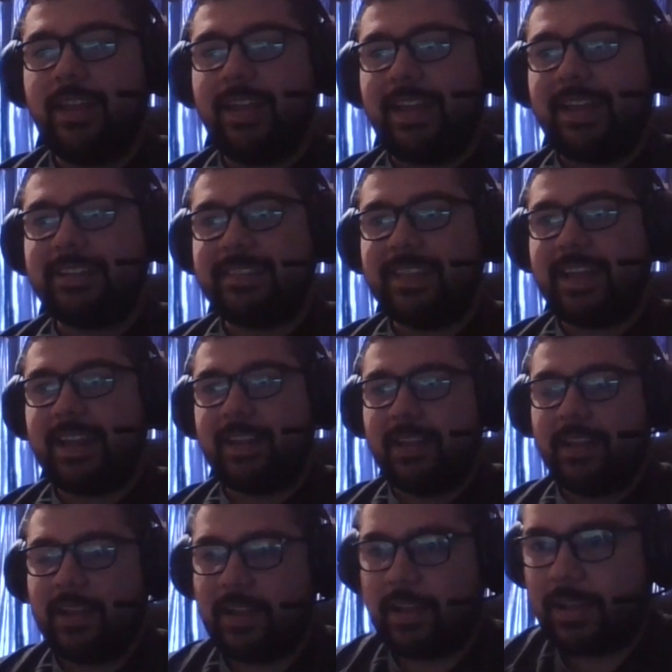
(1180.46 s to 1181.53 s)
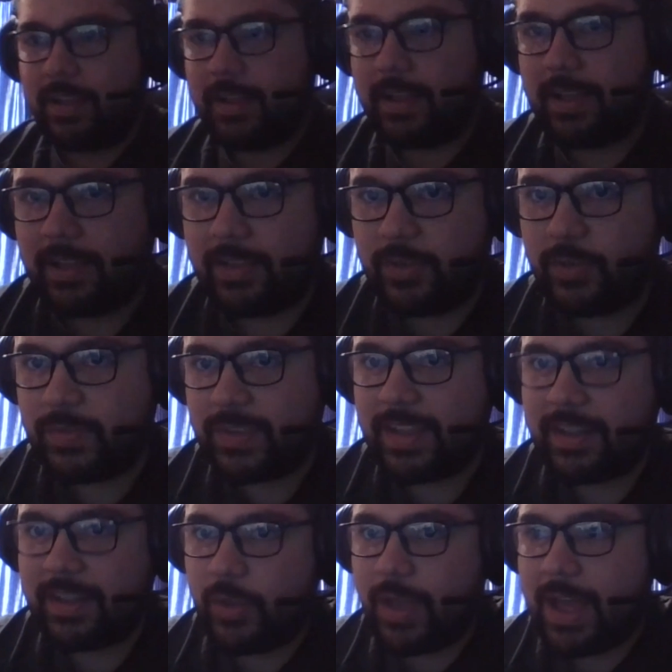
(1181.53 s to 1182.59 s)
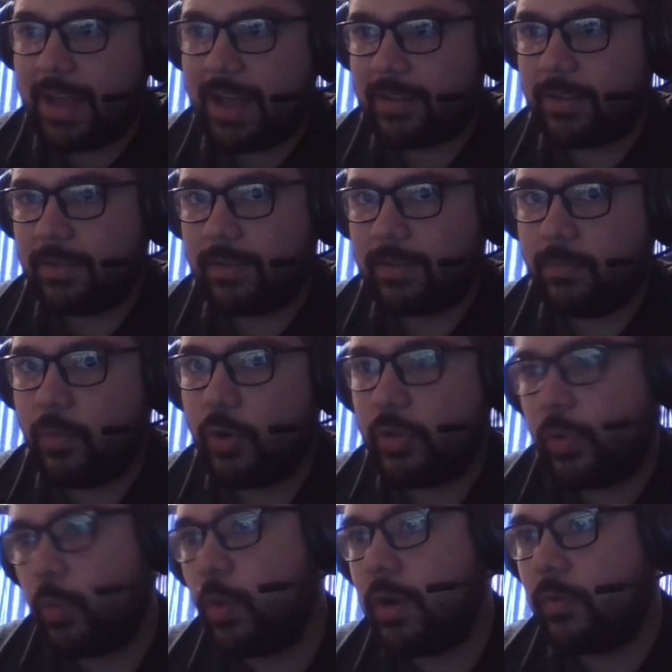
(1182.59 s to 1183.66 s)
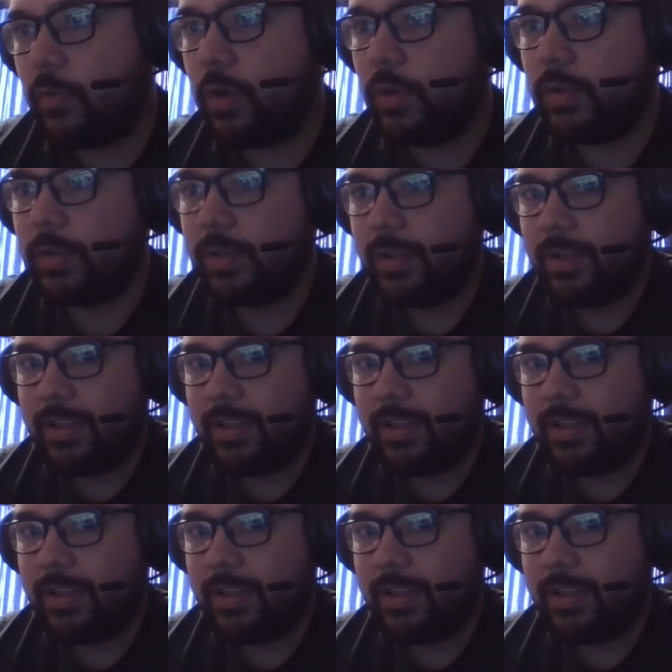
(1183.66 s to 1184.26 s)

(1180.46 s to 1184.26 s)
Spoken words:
is that you said you had more than one role,